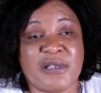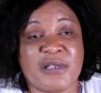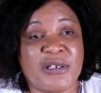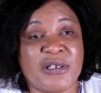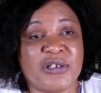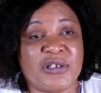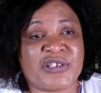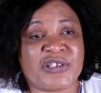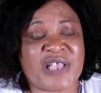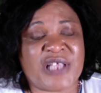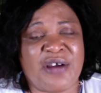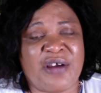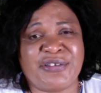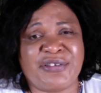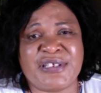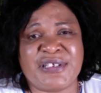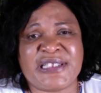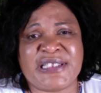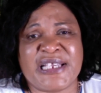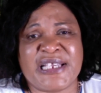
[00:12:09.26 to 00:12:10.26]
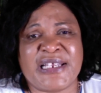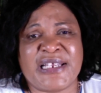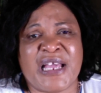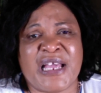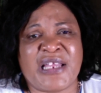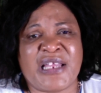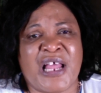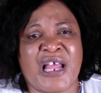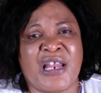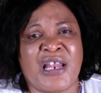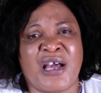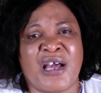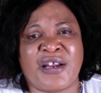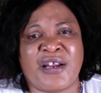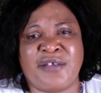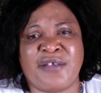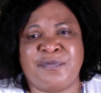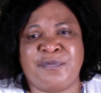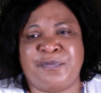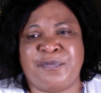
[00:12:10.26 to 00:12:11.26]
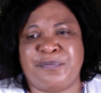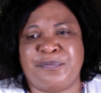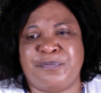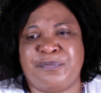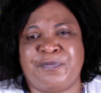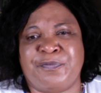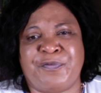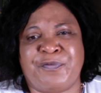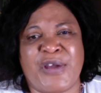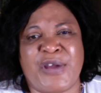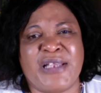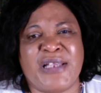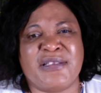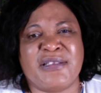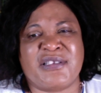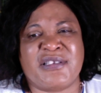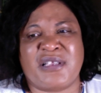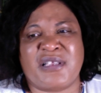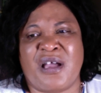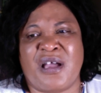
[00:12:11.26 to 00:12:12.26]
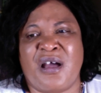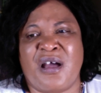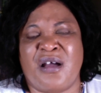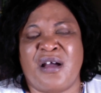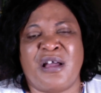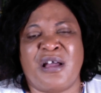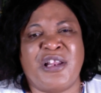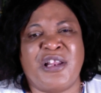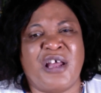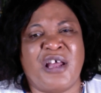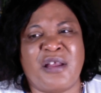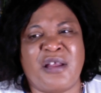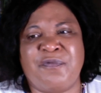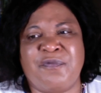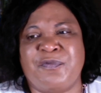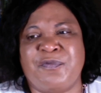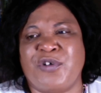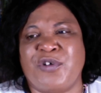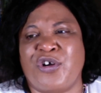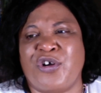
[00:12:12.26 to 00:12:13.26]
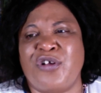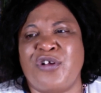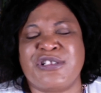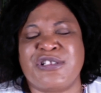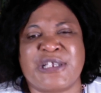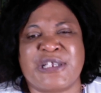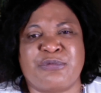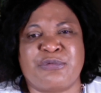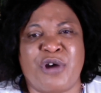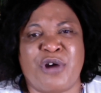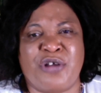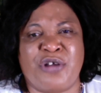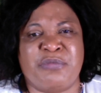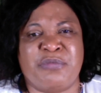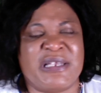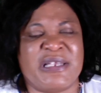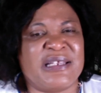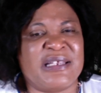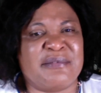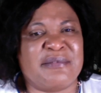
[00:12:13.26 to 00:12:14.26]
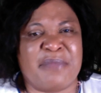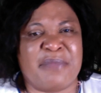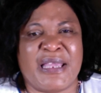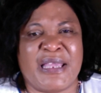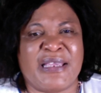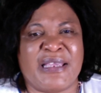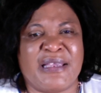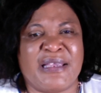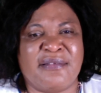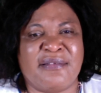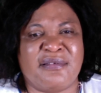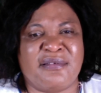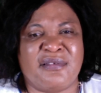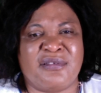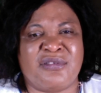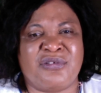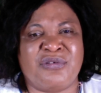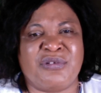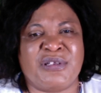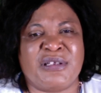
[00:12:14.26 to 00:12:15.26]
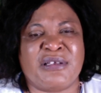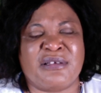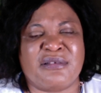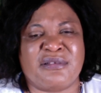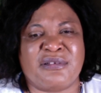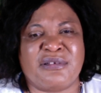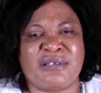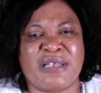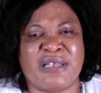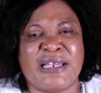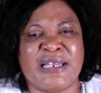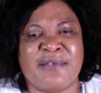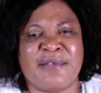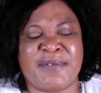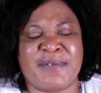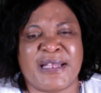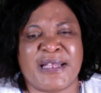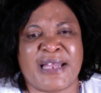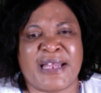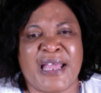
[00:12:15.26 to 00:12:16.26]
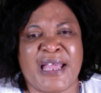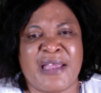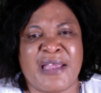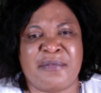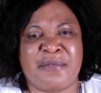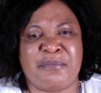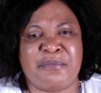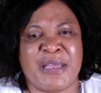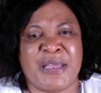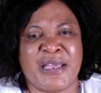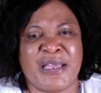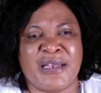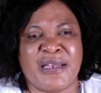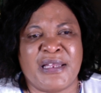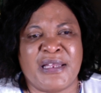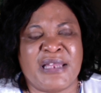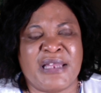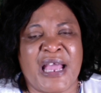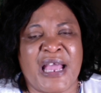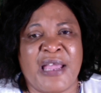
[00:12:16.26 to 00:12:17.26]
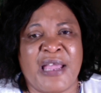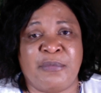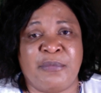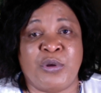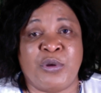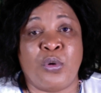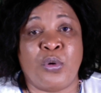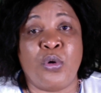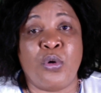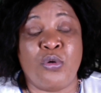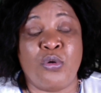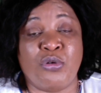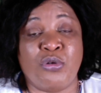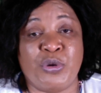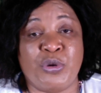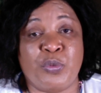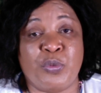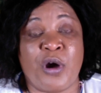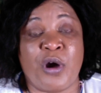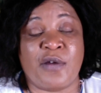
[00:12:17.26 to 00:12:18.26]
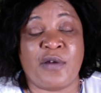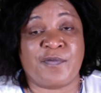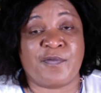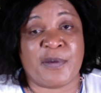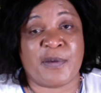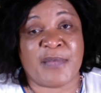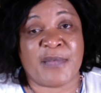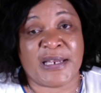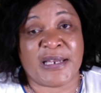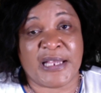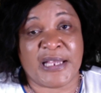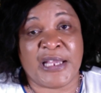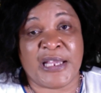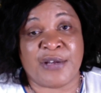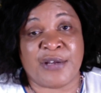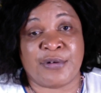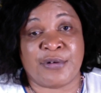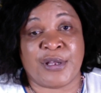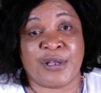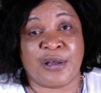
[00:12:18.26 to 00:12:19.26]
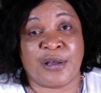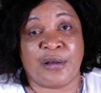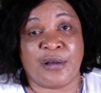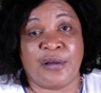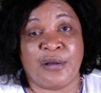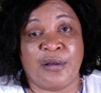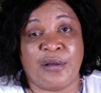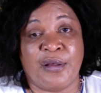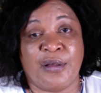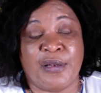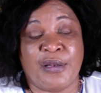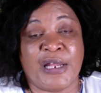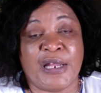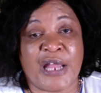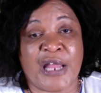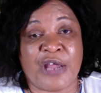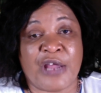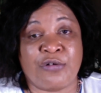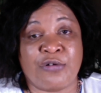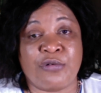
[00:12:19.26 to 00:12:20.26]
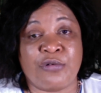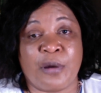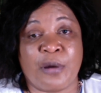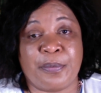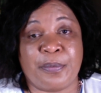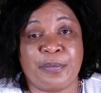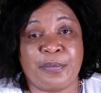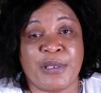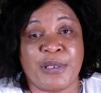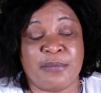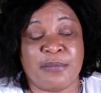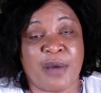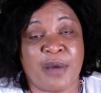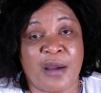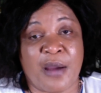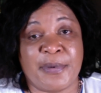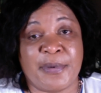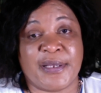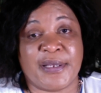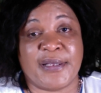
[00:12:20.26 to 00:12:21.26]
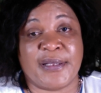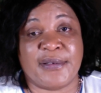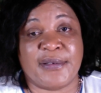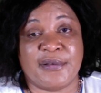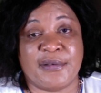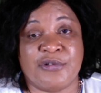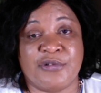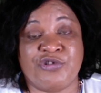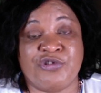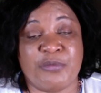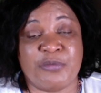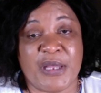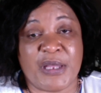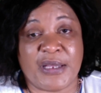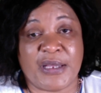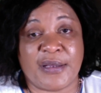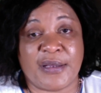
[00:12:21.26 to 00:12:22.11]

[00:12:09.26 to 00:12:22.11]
sorry to say that a lot of friends, a lot of girls around me didn't make it to the level that I made it. I am the only one from that area that I grew up in Barbican, Jamaica,